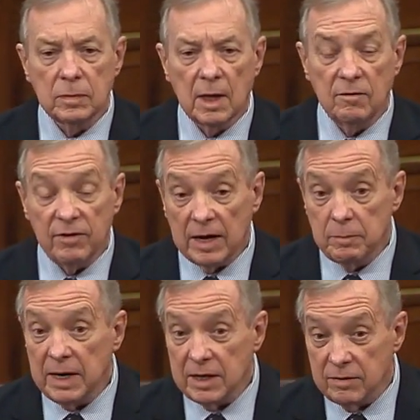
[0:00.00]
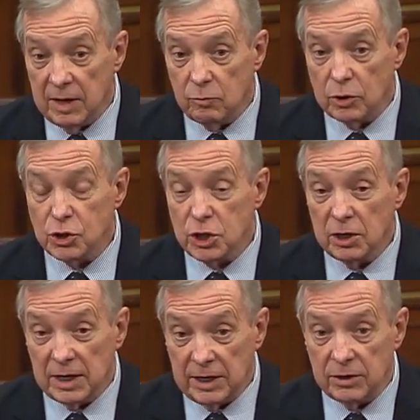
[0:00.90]
In fact, many of them were
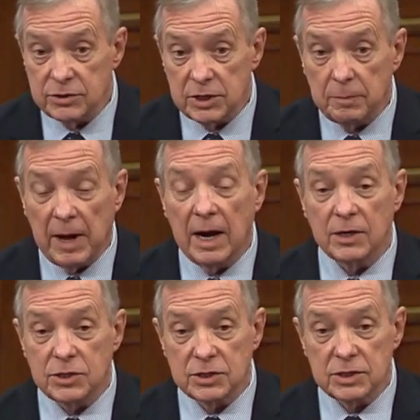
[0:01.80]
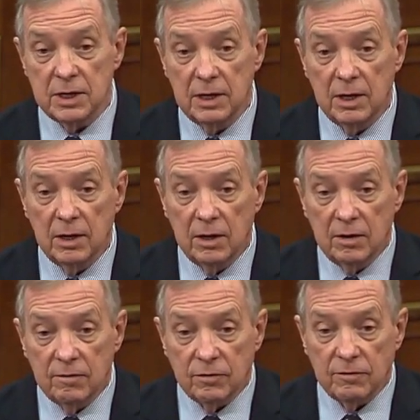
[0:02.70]
cheerleaders and apologists
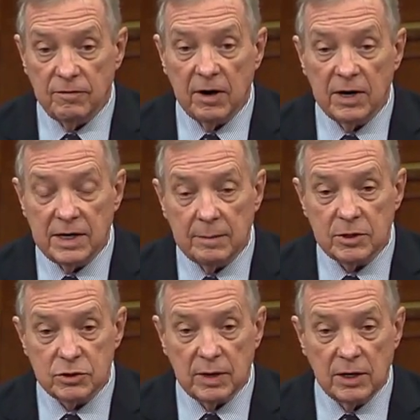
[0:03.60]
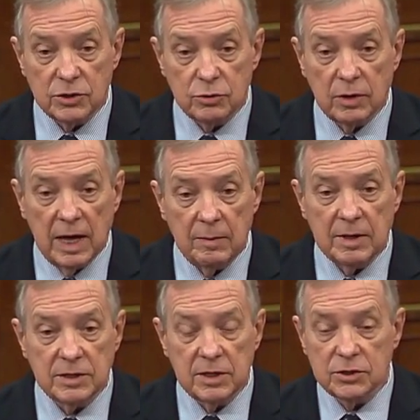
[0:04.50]
for the very demonstrators who came
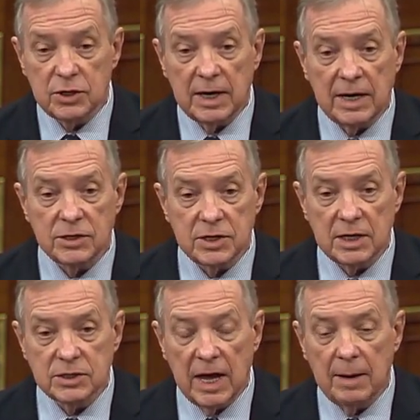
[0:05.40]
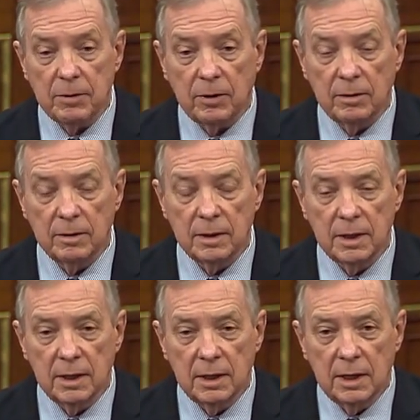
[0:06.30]
into this United States Capitol.
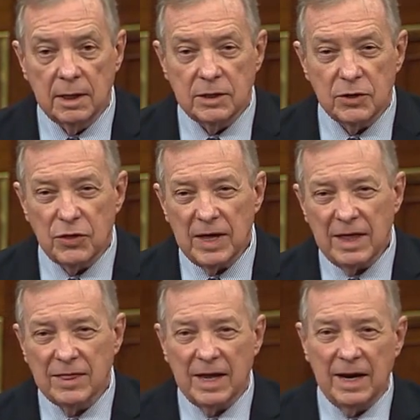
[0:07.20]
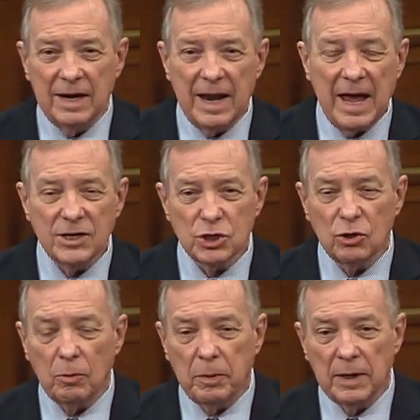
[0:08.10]
To think that a
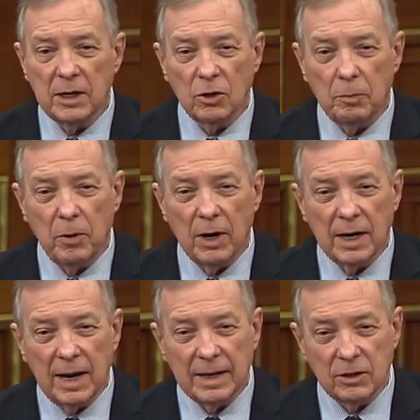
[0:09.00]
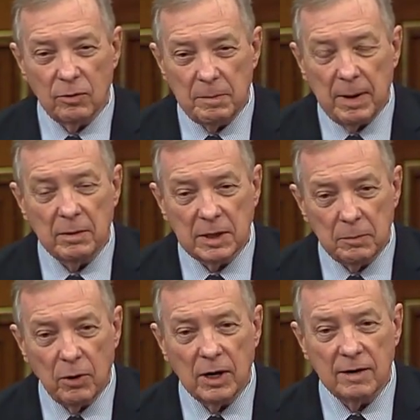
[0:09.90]
national political party like the Republican
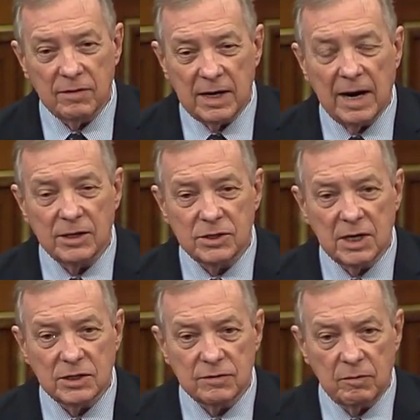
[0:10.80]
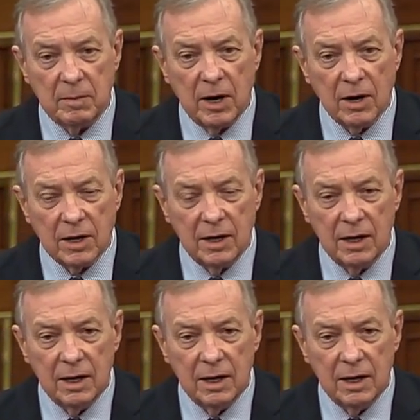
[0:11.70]
Party of the United States of America